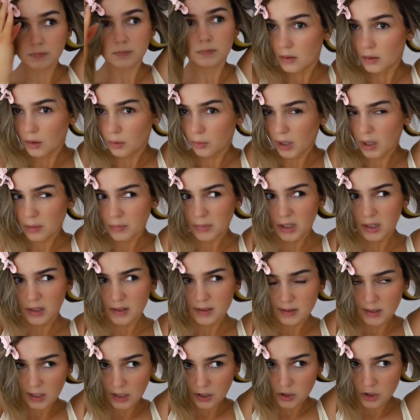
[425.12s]
The way I'm going to
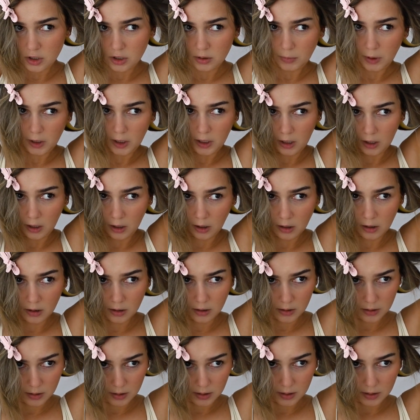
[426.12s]
section my
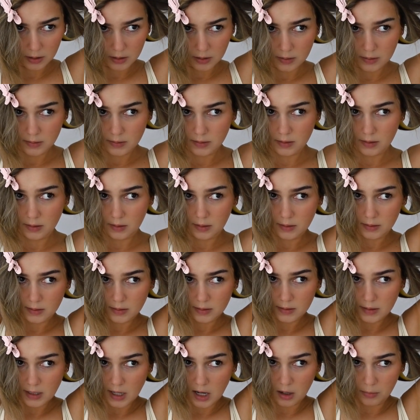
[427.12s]
hair is this
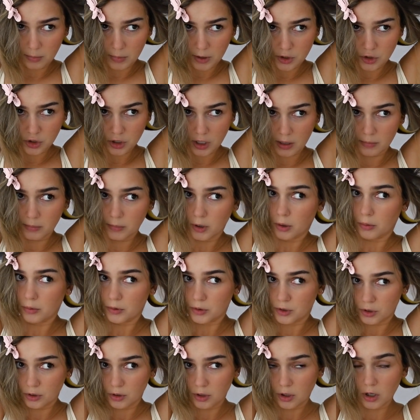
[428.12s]
is how much I'm going
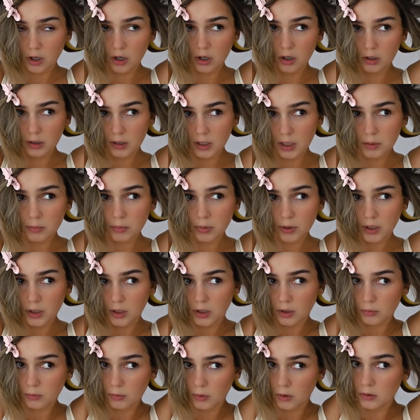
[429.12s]
to curl and put
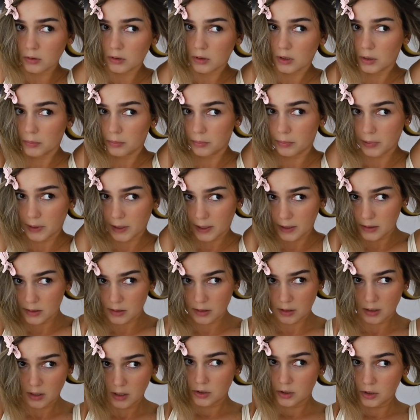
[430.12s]
in a roller,
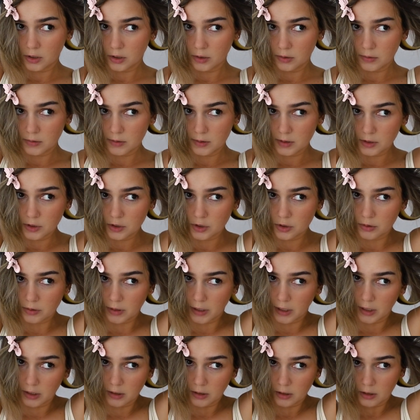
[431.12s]
but to use the
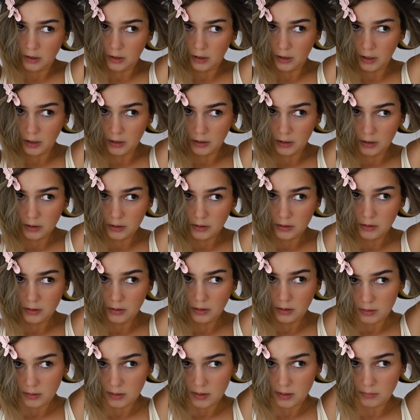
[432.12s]
straightener I need
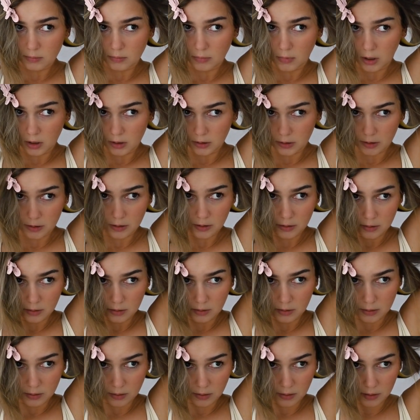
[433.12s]
smaller,
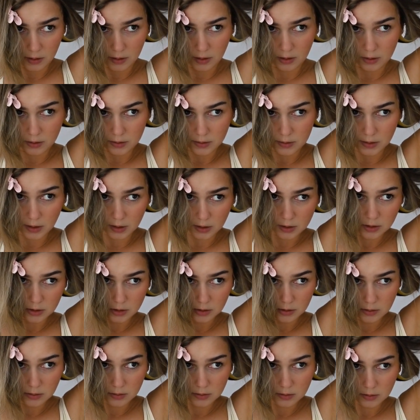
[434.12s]
thinner
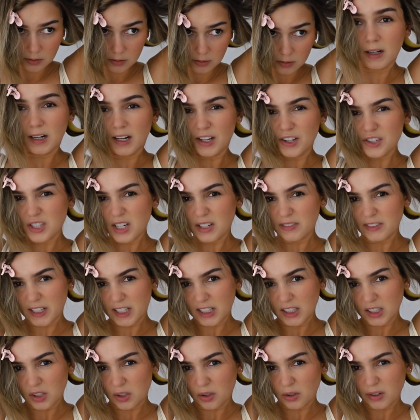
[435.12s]
sections. And I also have like
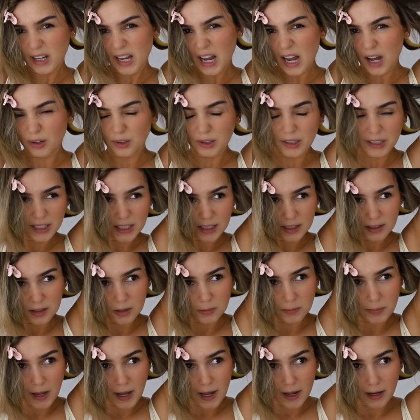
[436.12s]
a little cowlick in the
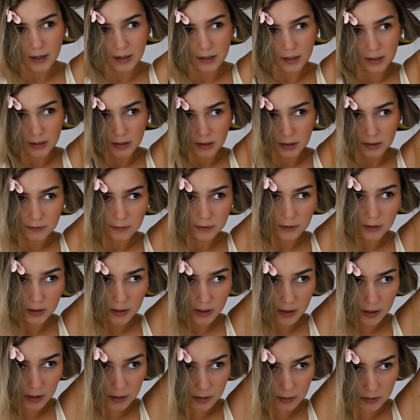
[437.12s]
back and I feel
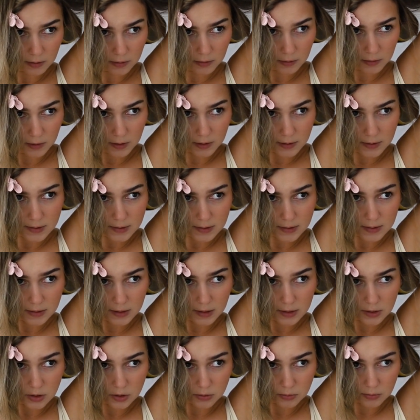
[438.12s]
like this
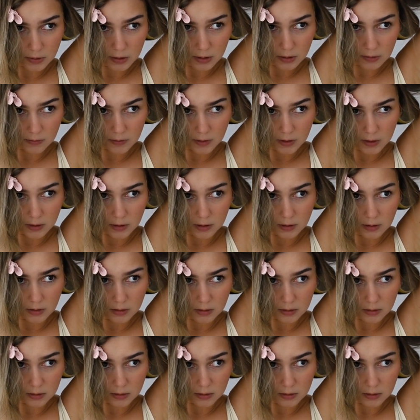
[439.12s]
gets rid of it.